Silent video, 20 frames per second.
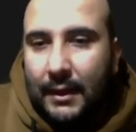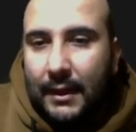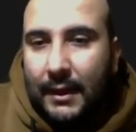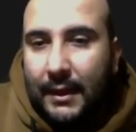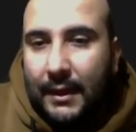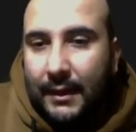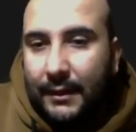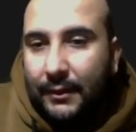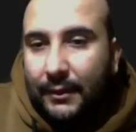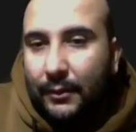
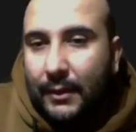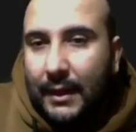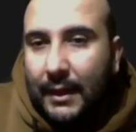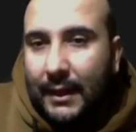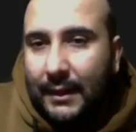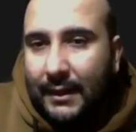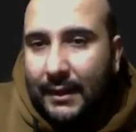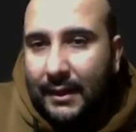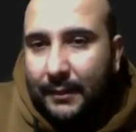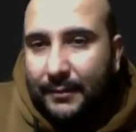And you
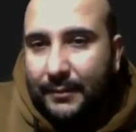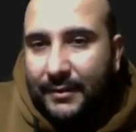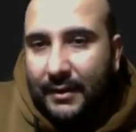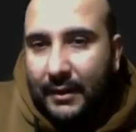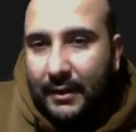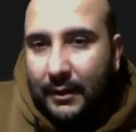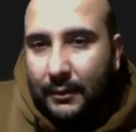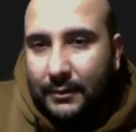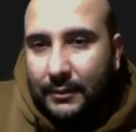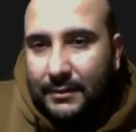can name the
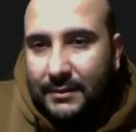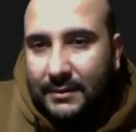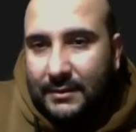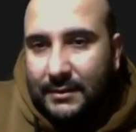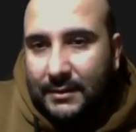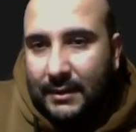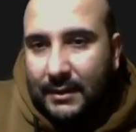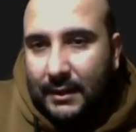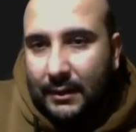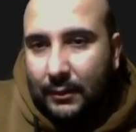routes
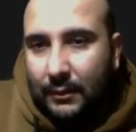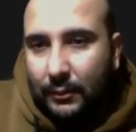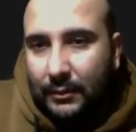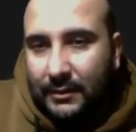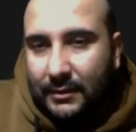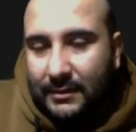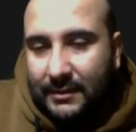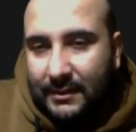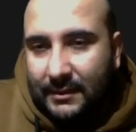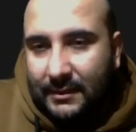
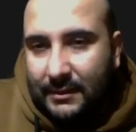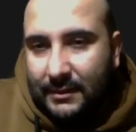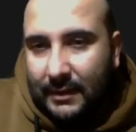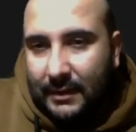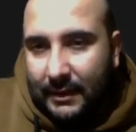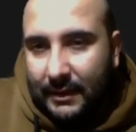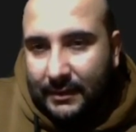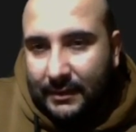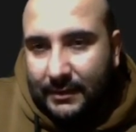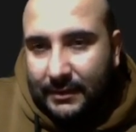with this
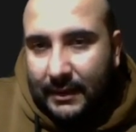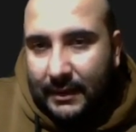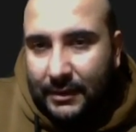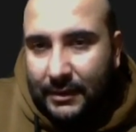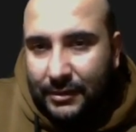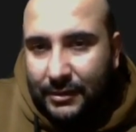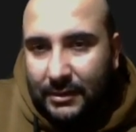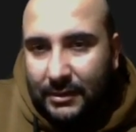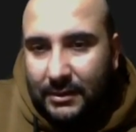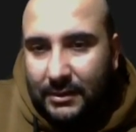tire
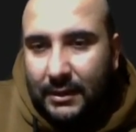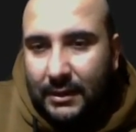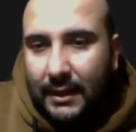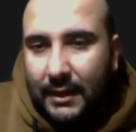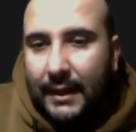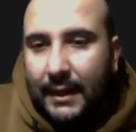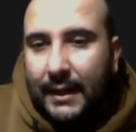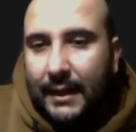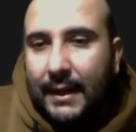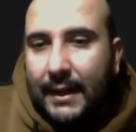structure,
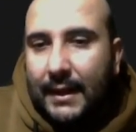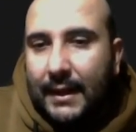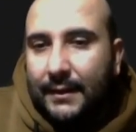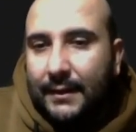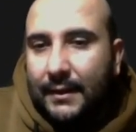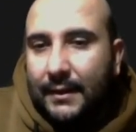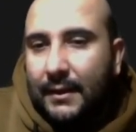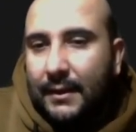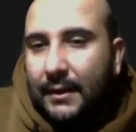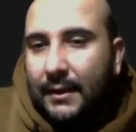
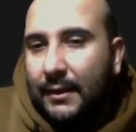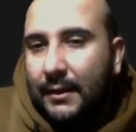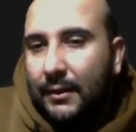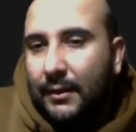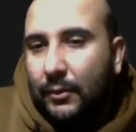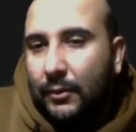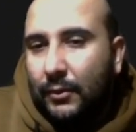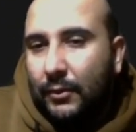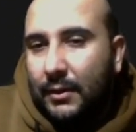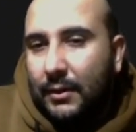adding
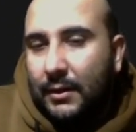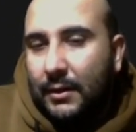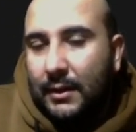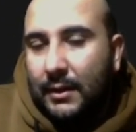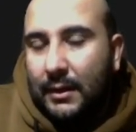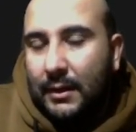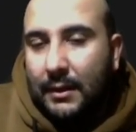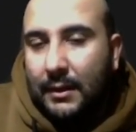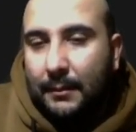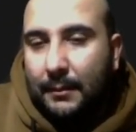
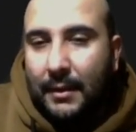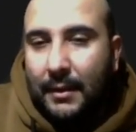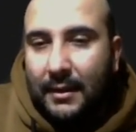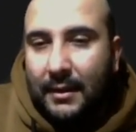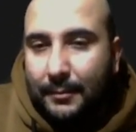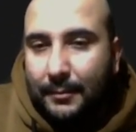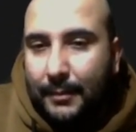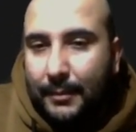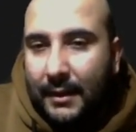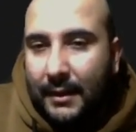your
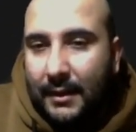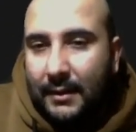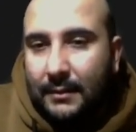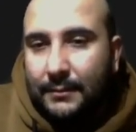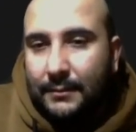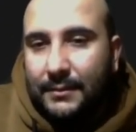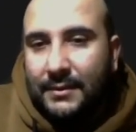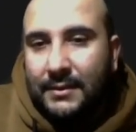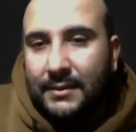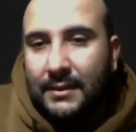bus
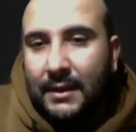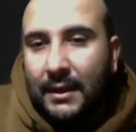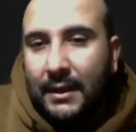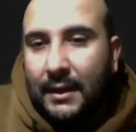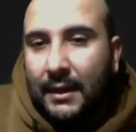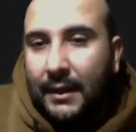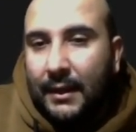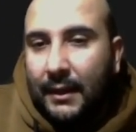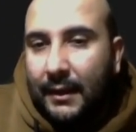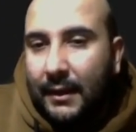params,
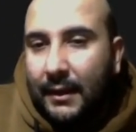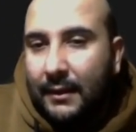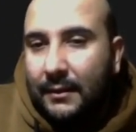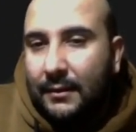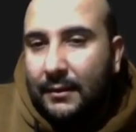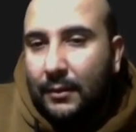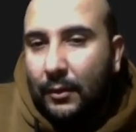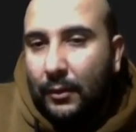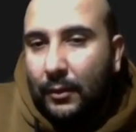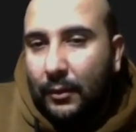
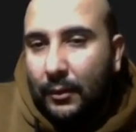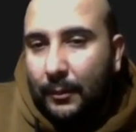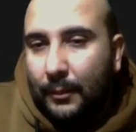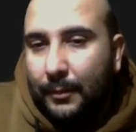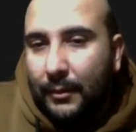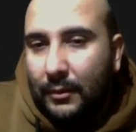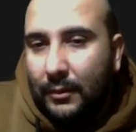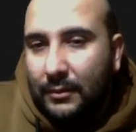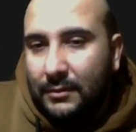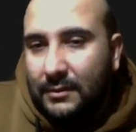get or
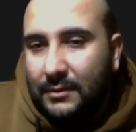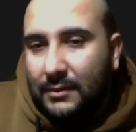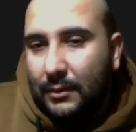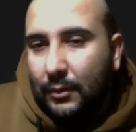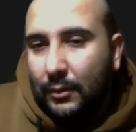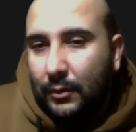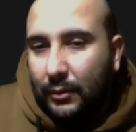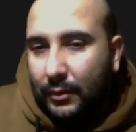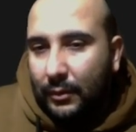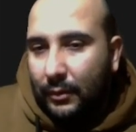post,
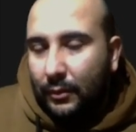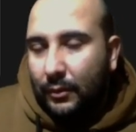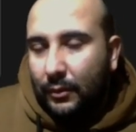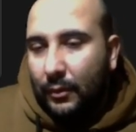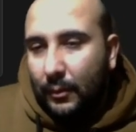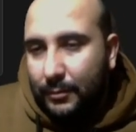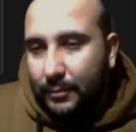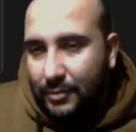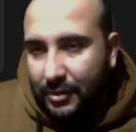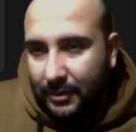or your
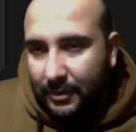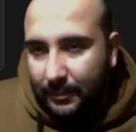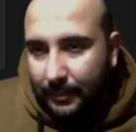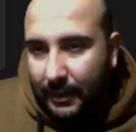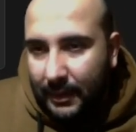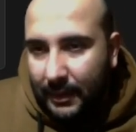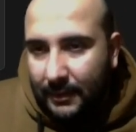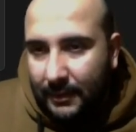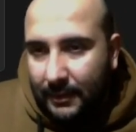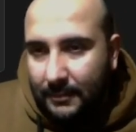option
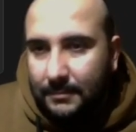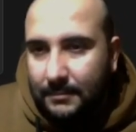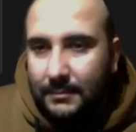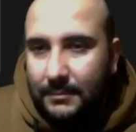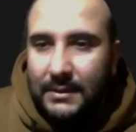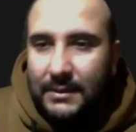param.